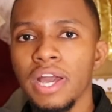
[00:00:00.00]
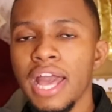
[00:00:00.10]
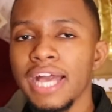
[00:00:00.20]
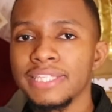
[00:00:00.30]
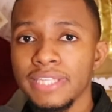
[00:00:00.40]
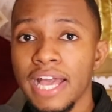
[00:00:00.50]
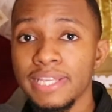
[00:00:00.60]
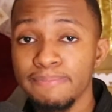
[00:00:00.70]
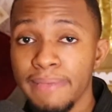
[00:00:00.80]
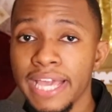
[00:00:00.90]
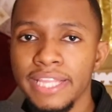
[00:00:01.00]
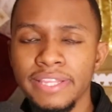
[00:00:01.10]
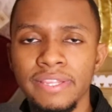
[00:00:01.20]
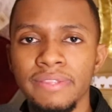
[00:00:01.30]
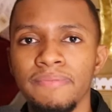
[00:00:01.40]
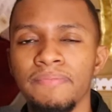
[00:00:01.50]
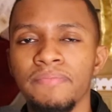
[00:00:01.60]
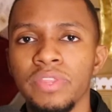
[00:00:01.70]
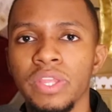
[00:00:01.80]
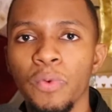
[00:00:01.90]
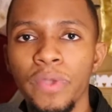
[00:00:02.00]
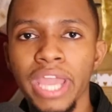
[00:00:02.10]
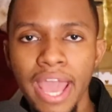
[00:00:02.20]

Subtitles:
as men, we